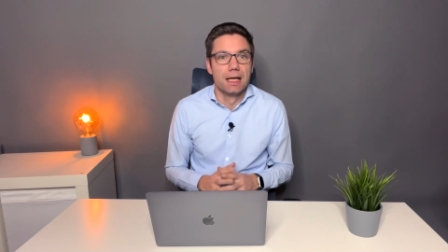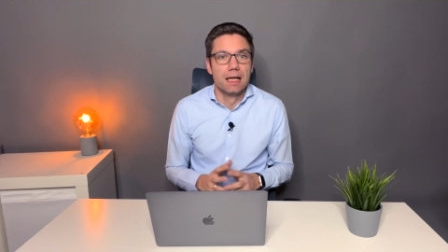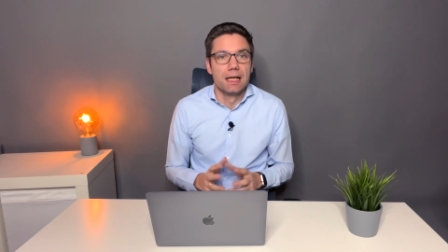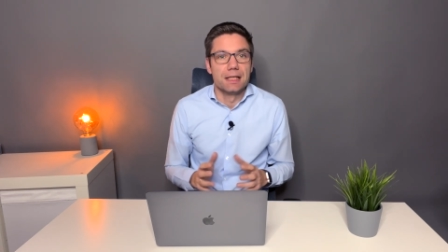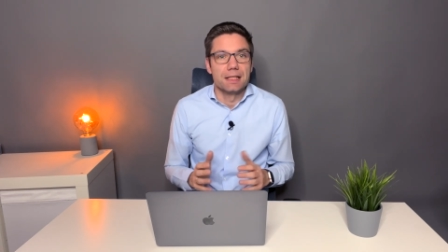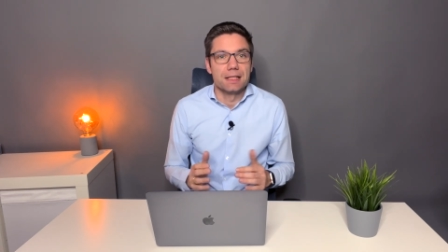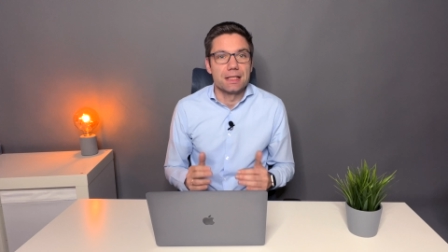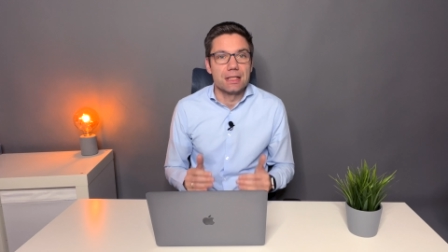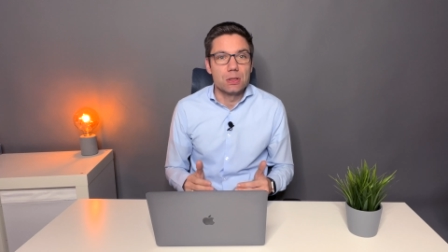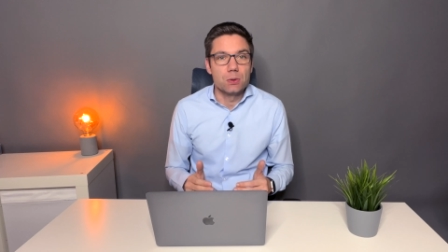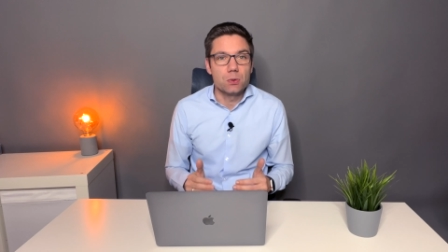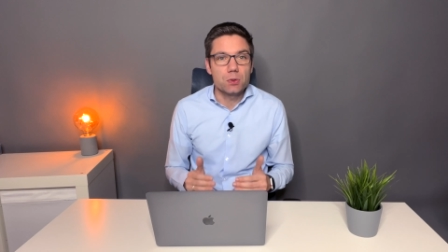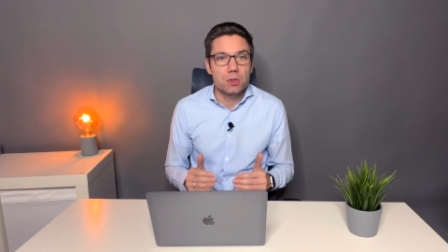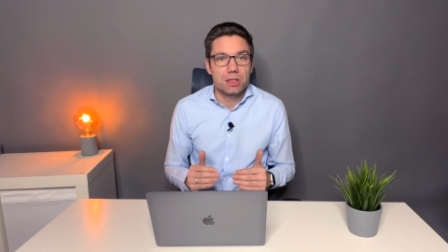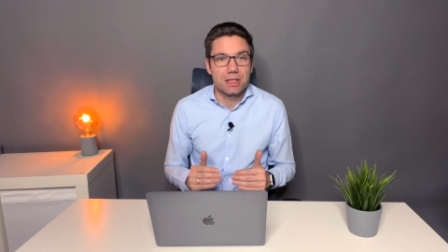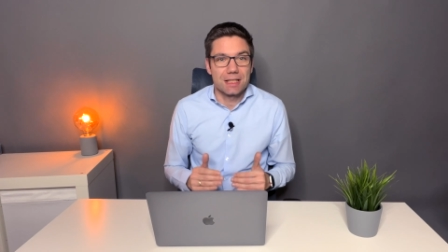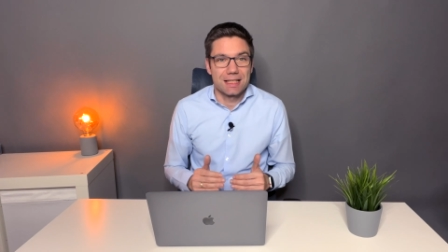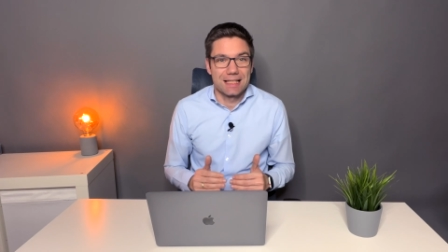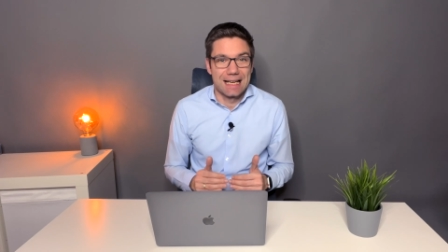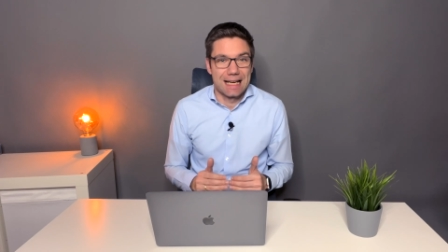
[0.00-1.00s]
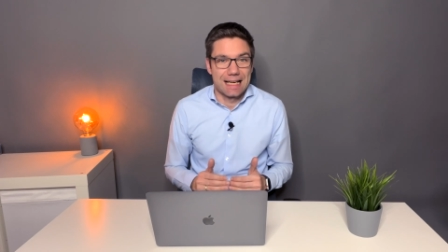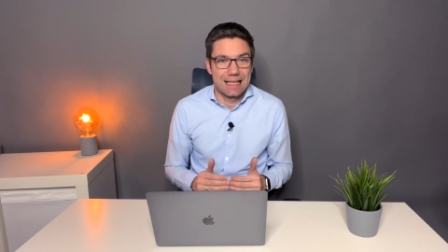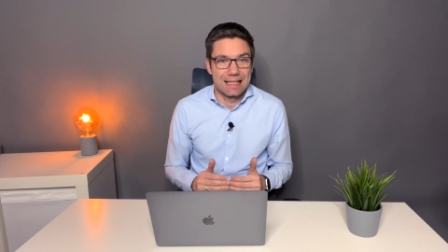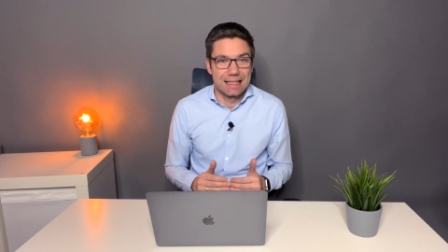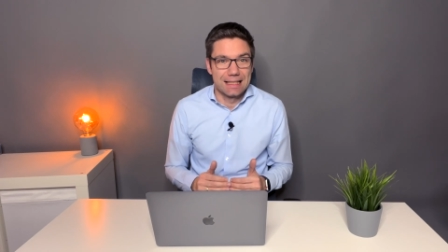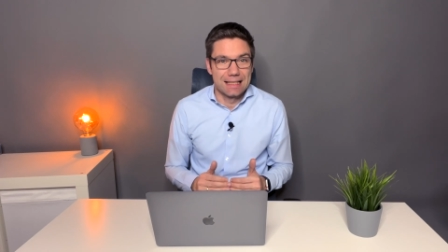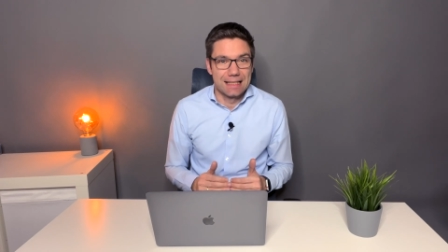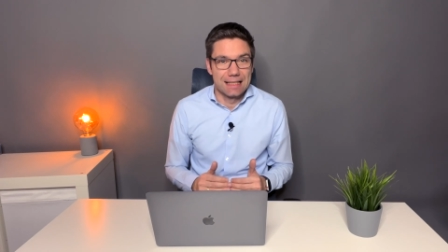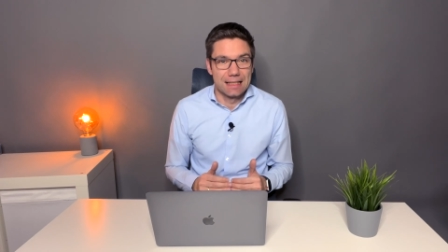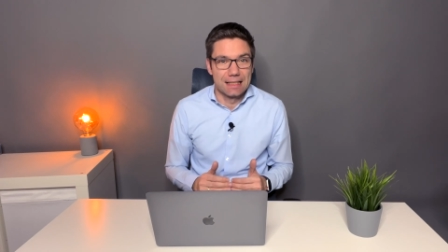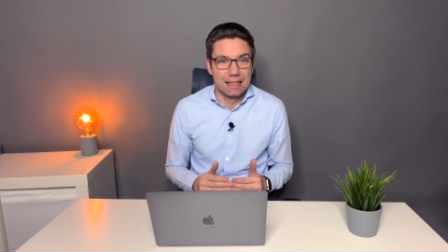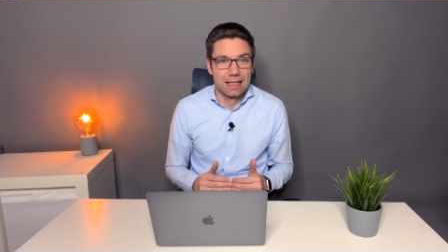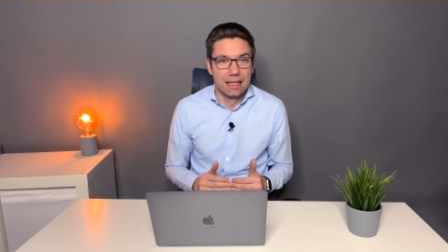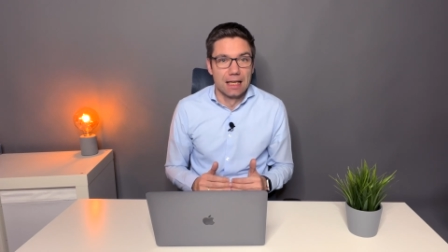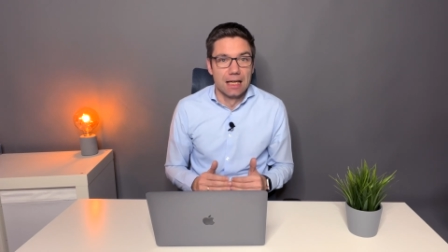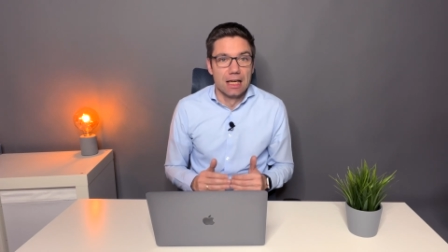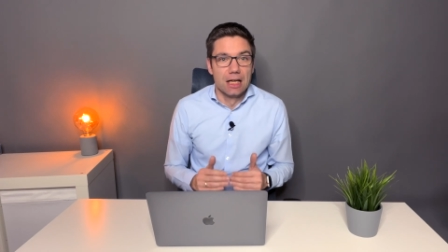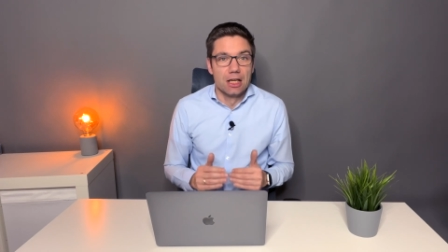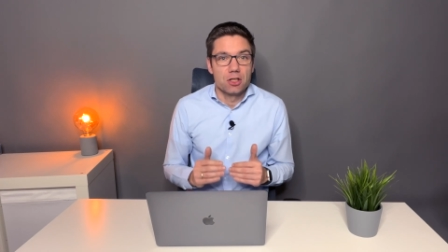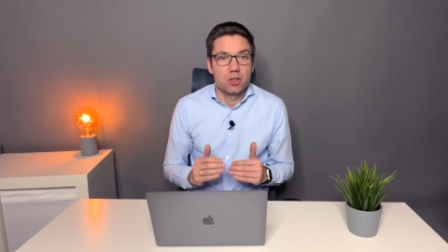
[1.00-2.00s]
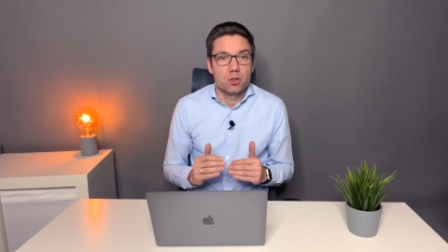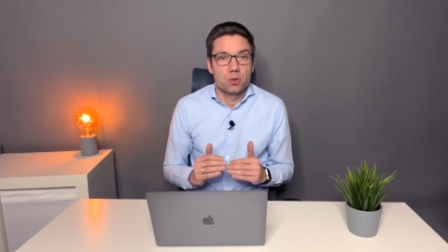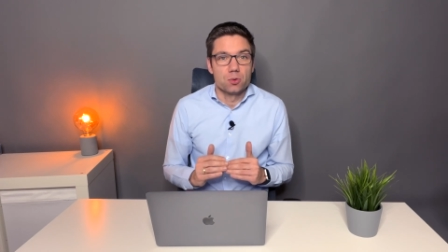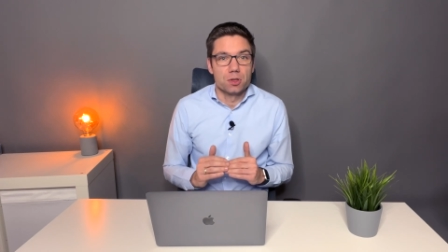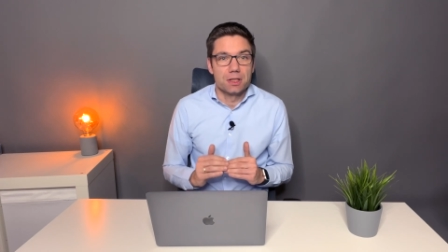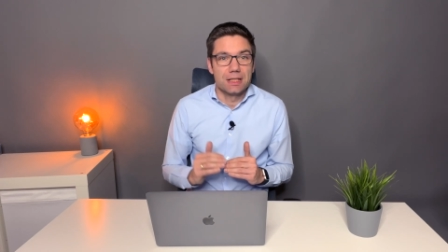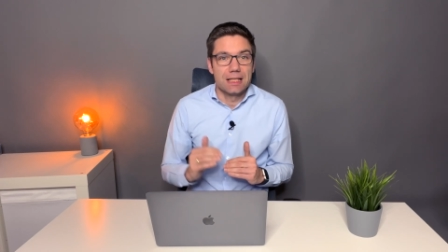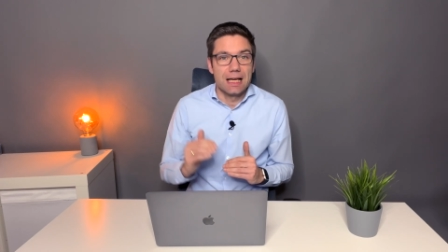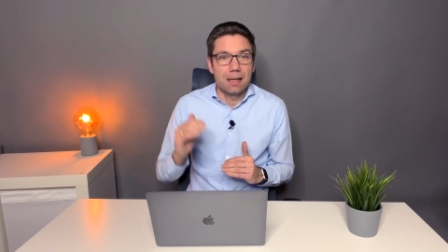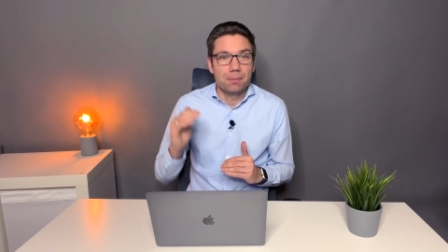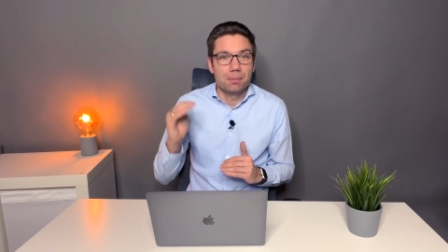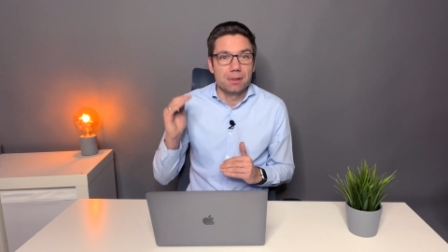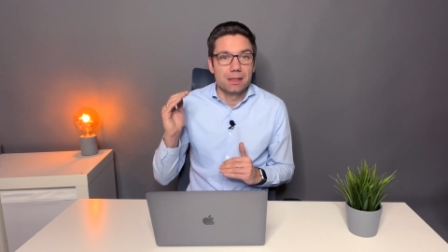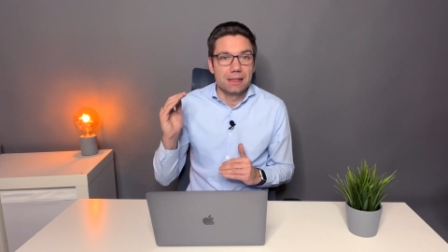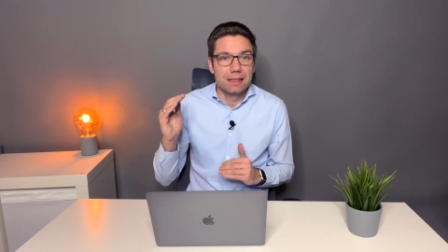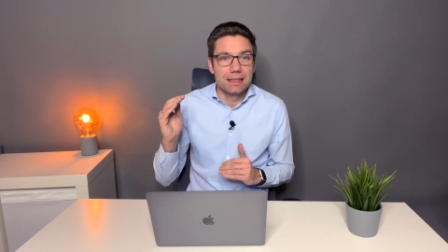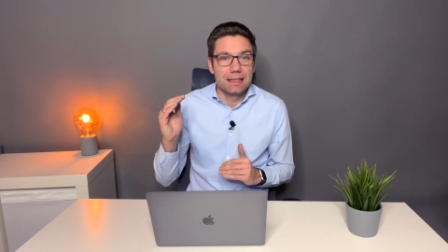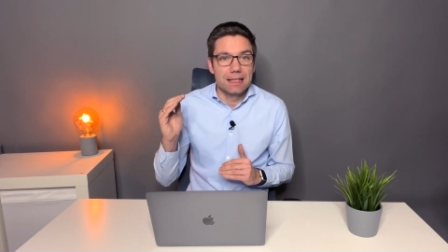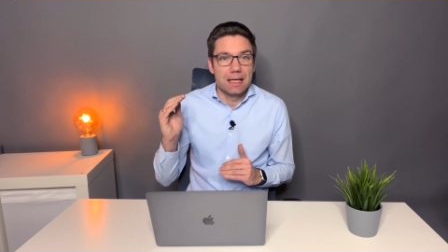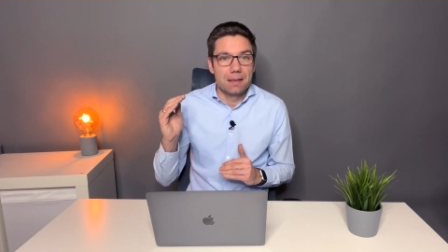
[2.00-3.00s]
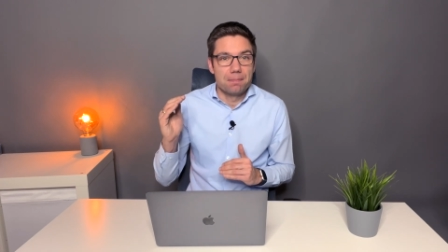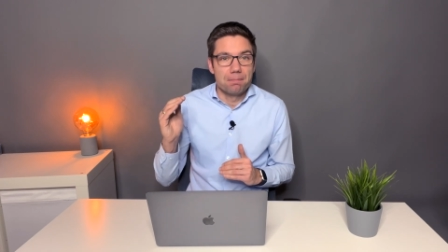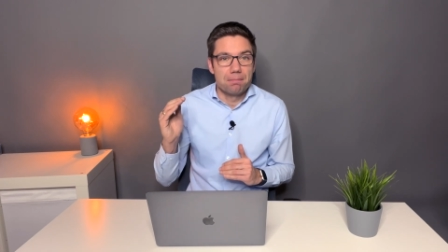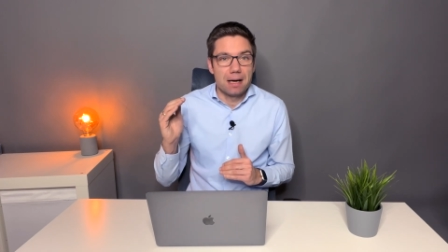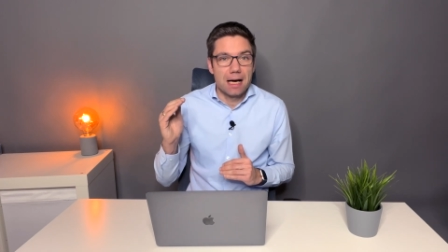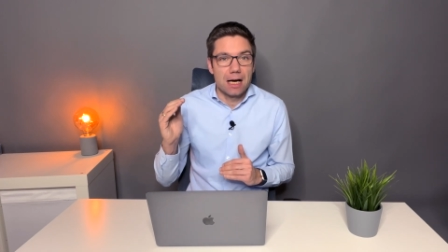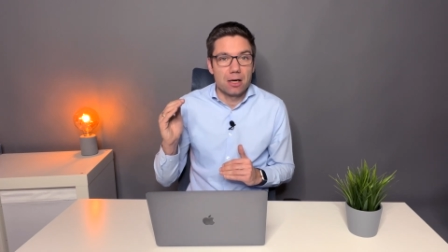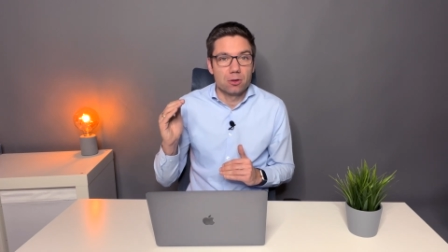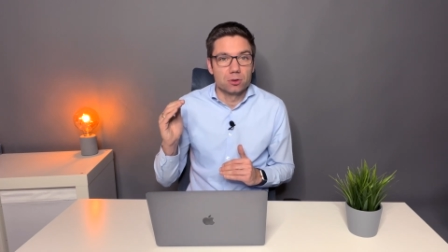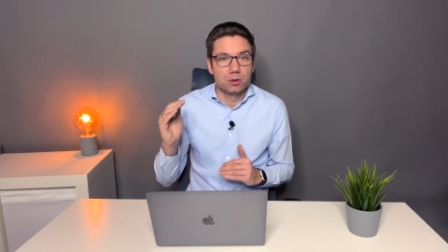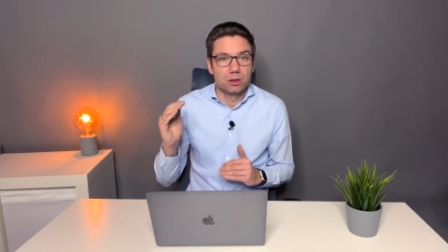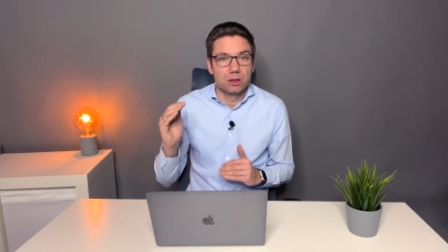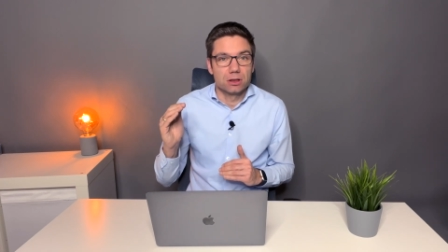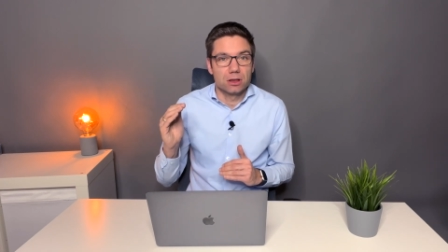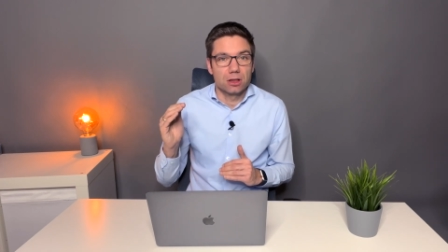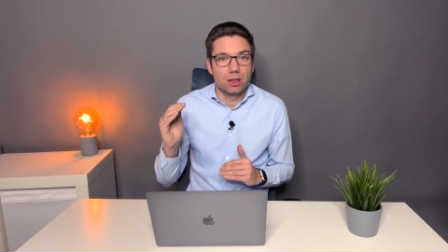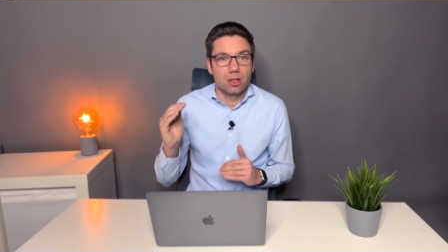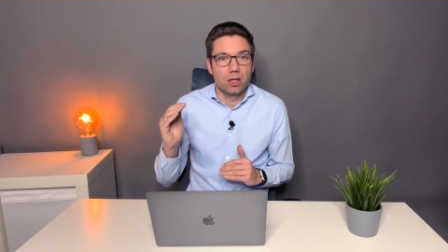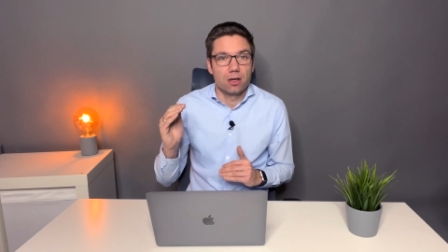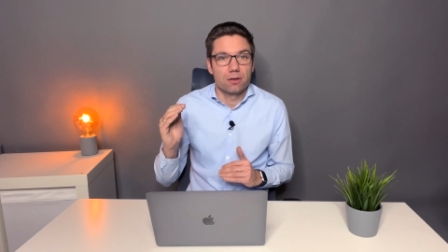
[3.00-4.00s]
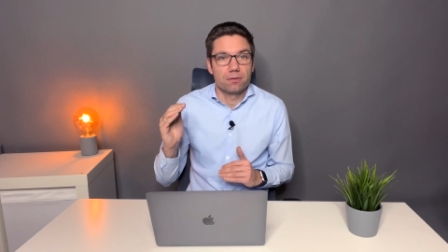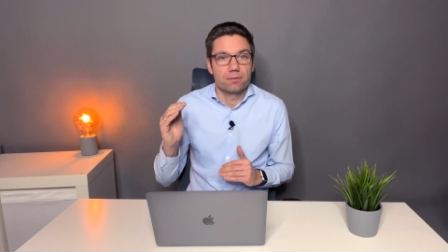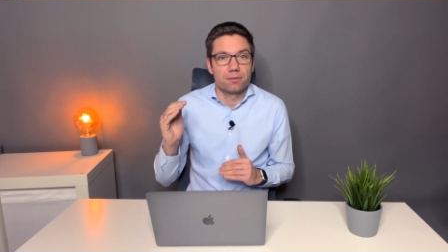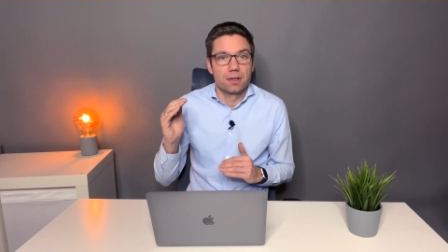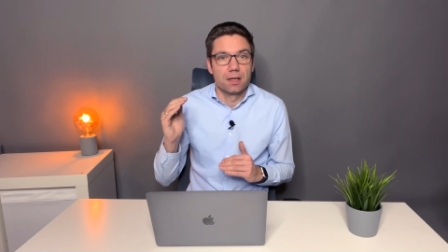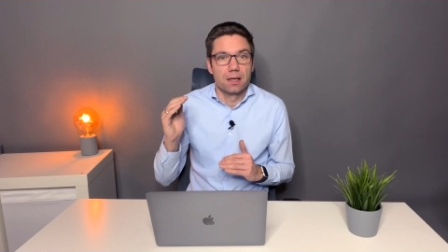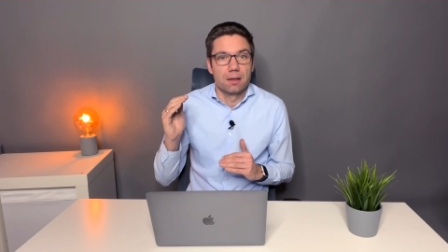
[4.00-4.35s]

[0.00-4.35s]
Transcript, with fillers: used the technique to double the amount of